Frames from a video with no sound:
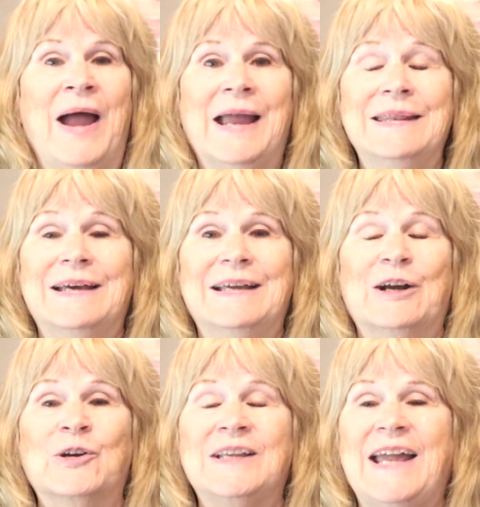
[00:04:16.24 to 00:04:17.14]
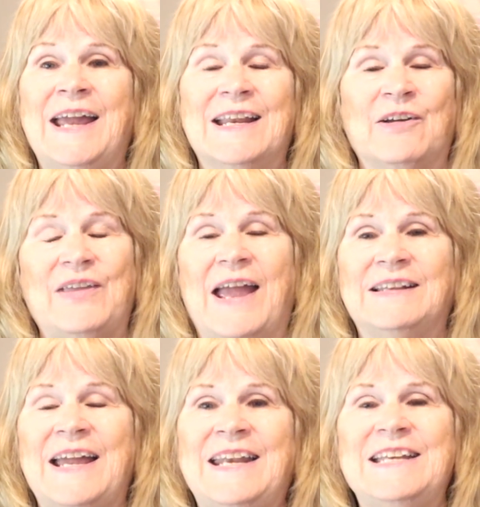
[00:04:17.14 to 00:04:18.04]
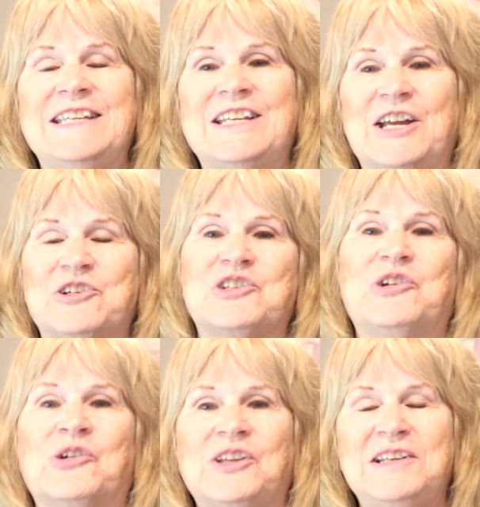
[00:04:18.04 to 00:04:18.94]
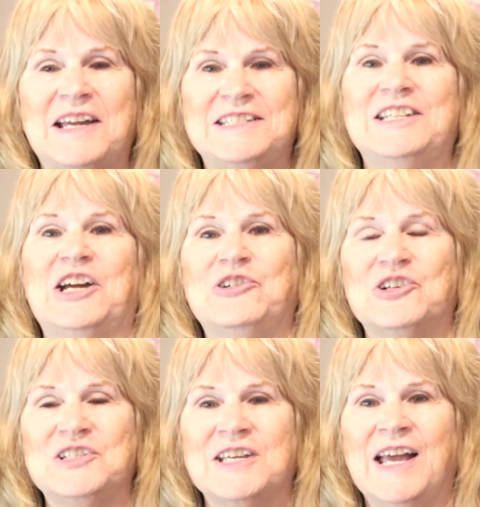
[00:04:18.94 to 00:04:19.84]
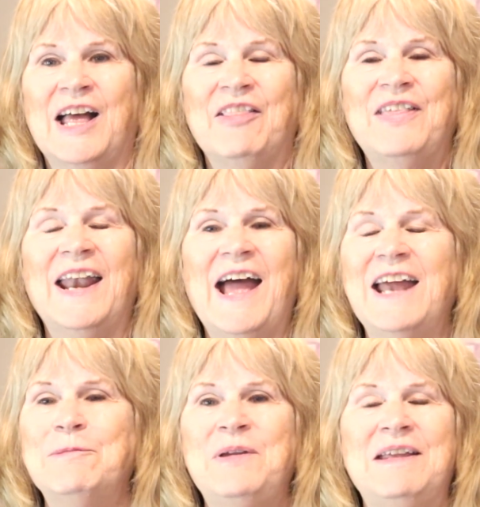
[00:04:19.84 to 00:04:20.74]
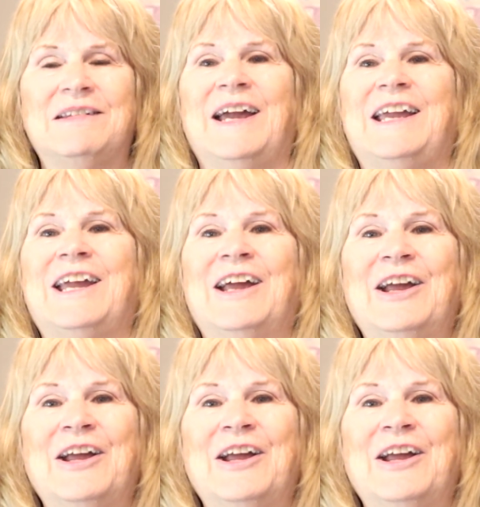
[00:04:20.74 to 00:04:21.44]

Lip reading: back in the the late 1800s and early 1900s, that had to be like